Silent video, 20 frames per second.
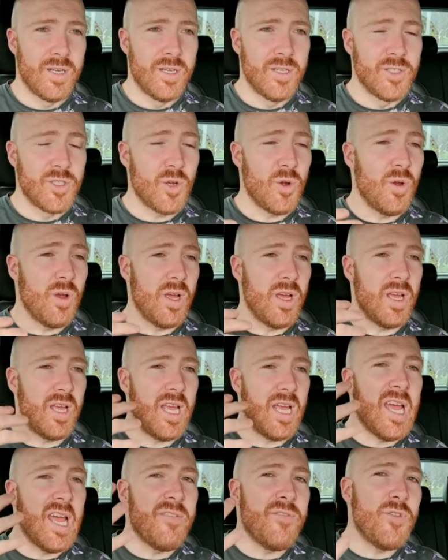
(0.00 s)
So
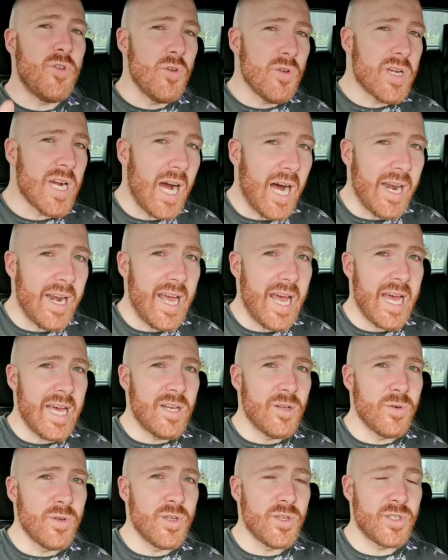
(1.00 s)
if you can't
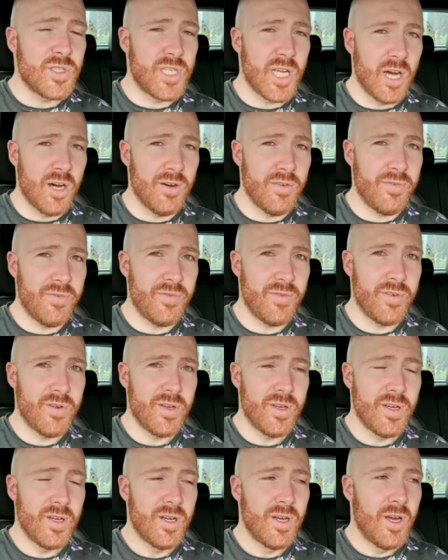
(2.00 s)
handle yourself
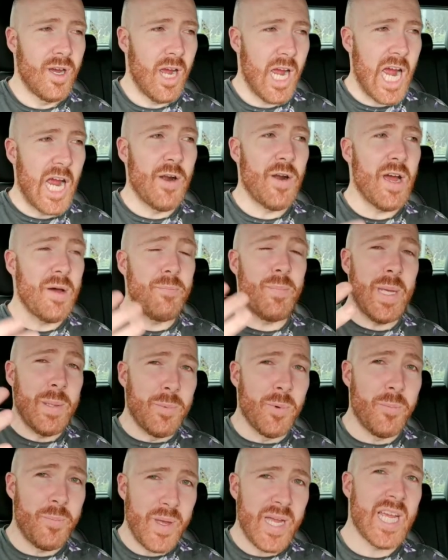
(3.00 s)
around people
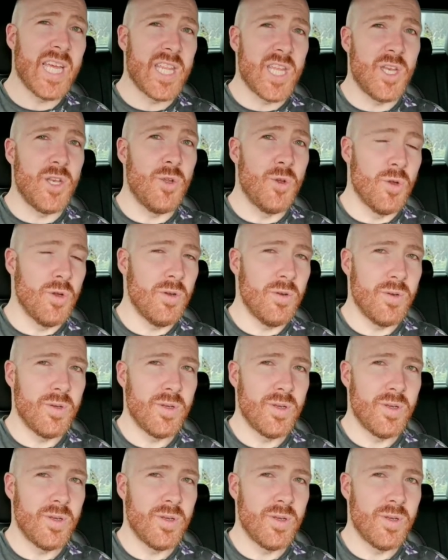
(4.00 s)
bigger than you,